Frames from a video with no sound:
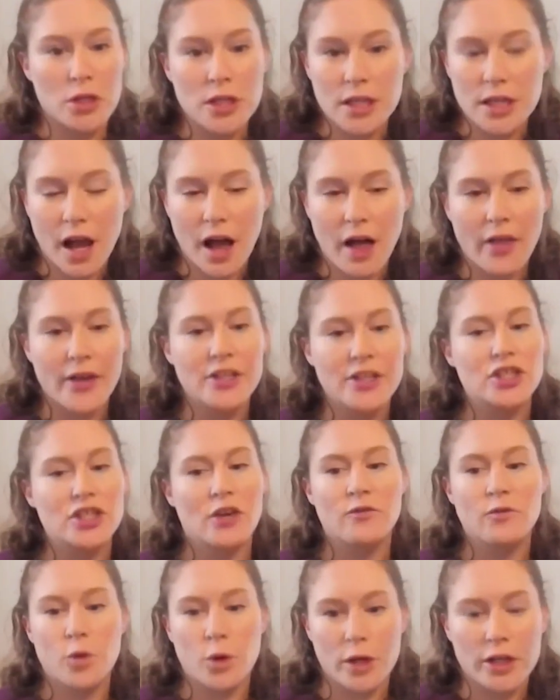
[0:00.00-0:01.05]
college, a
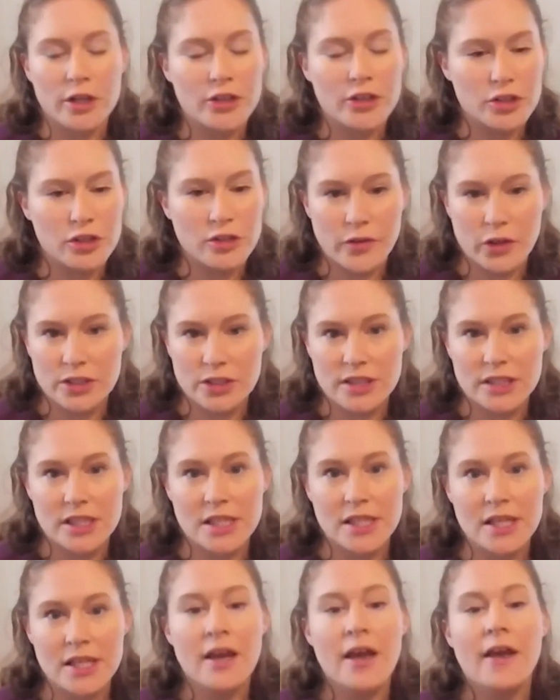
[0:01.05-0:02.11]
four year
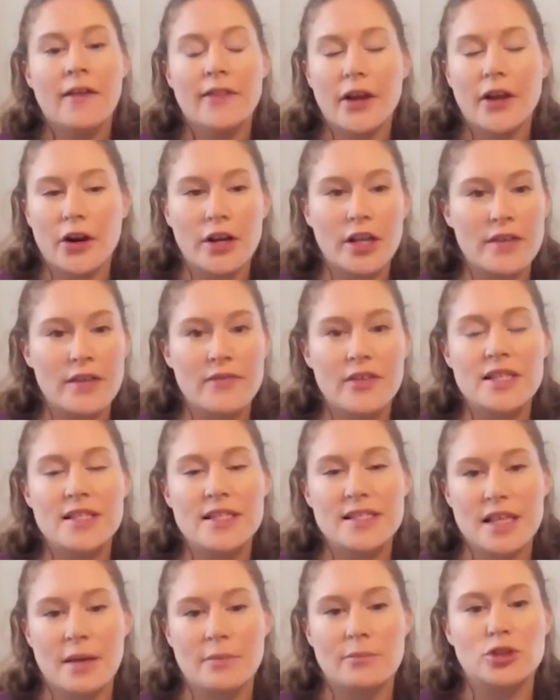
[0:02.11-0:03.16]
university. There are even
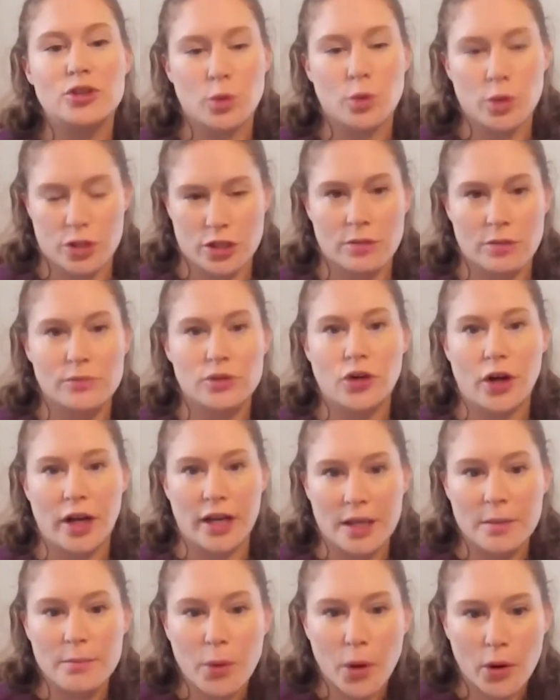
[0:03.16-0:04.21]
some short term
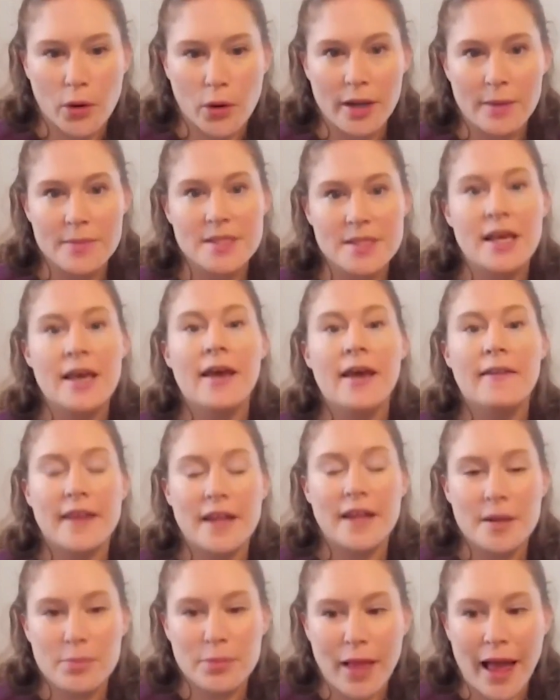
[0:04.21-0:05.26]
training programs
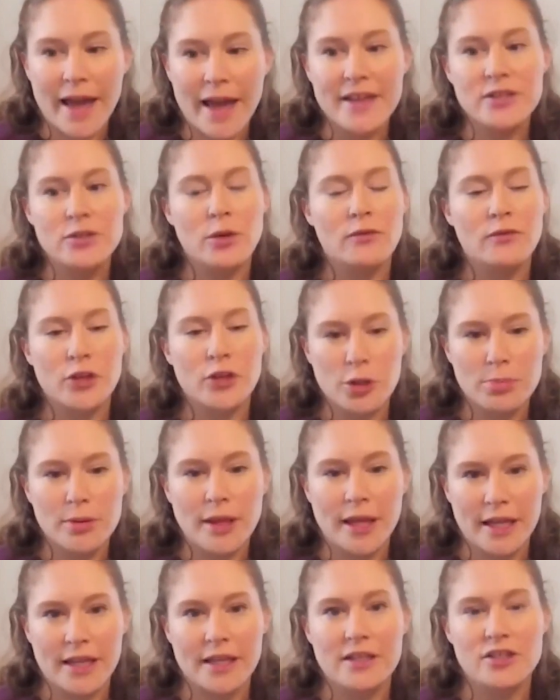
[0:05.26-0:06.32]
that apply. So if you're
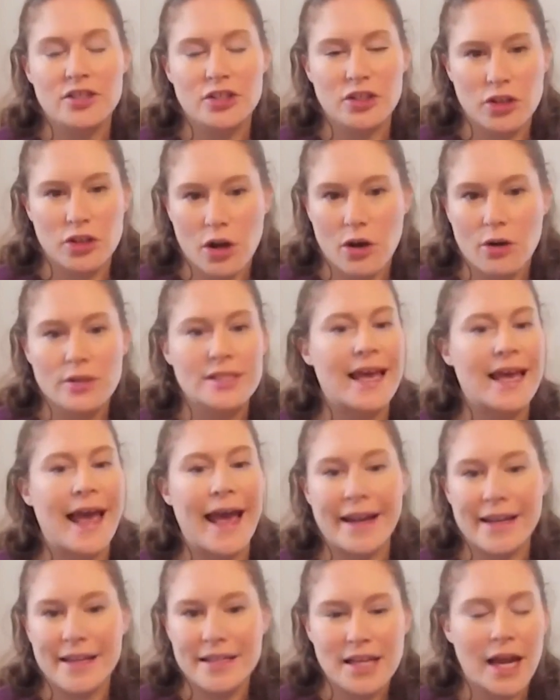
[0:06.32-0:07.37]
planning to go to
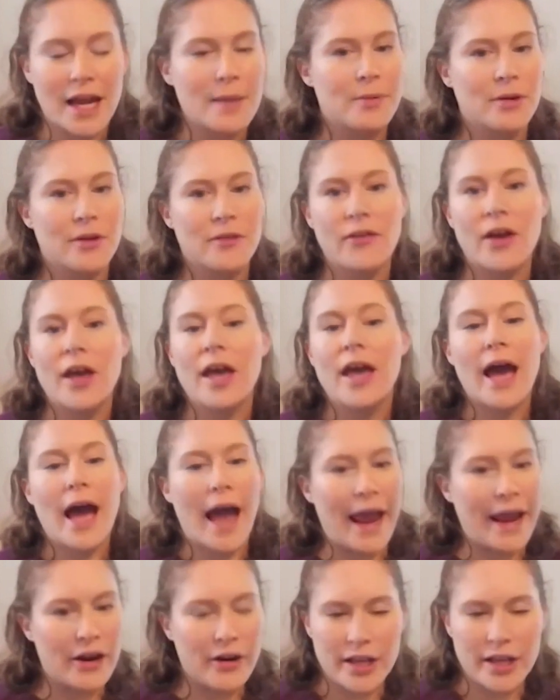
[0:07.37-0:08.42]
any type of
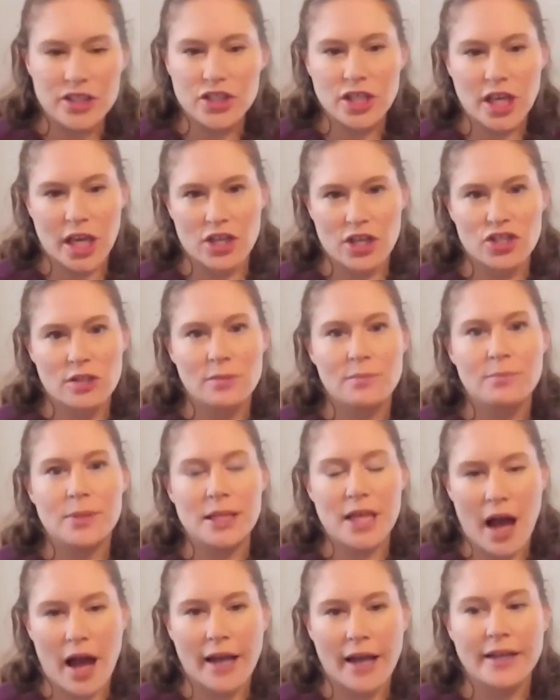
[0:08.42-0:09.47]
higher education
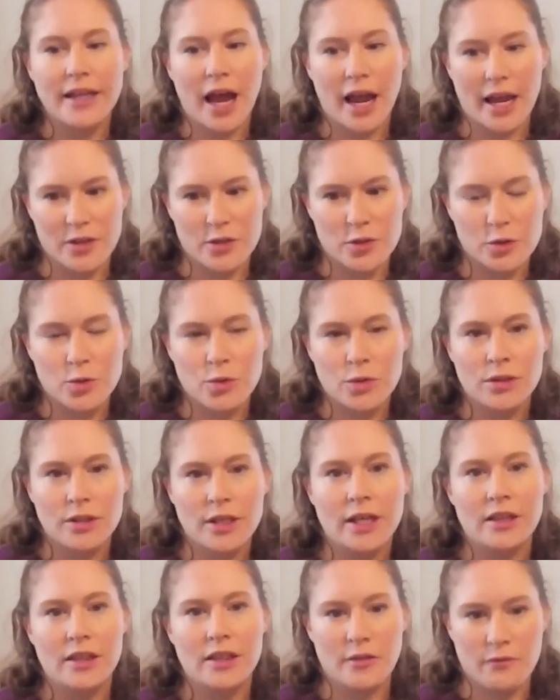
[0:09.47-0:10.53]
beyond high school
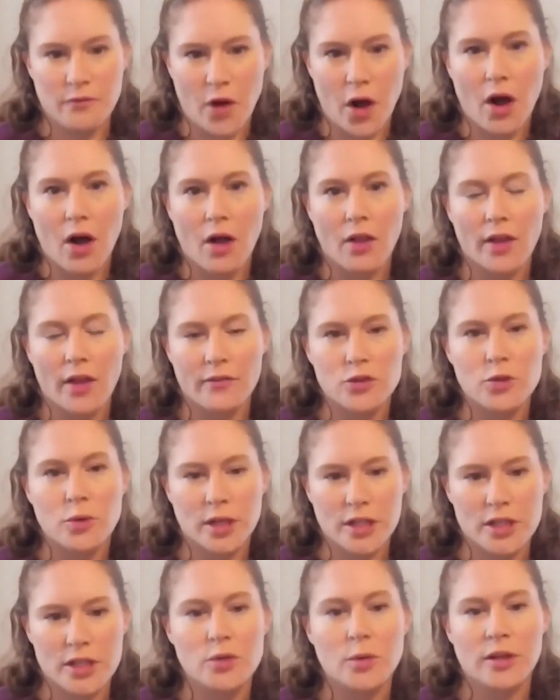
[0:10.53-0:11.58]
in the fall of
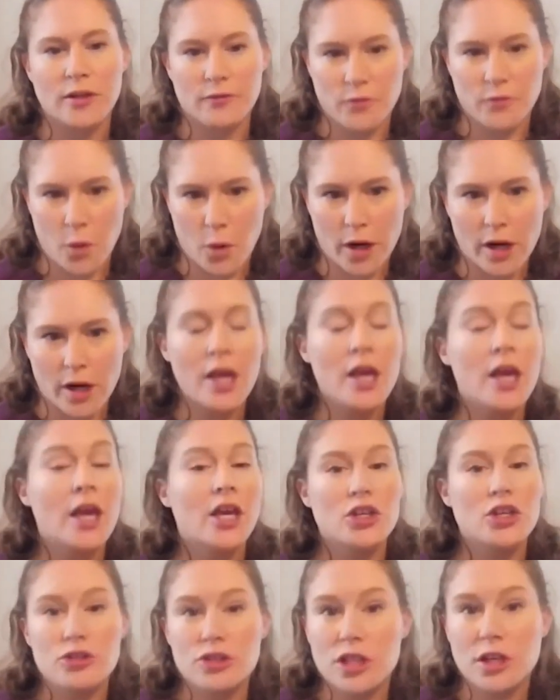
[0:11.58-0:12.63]
2024,
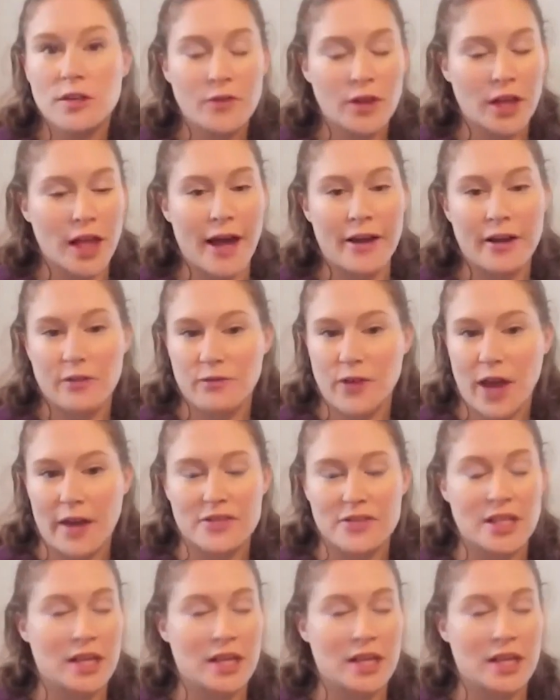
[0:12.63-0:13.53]
you should fill out a FAFSA.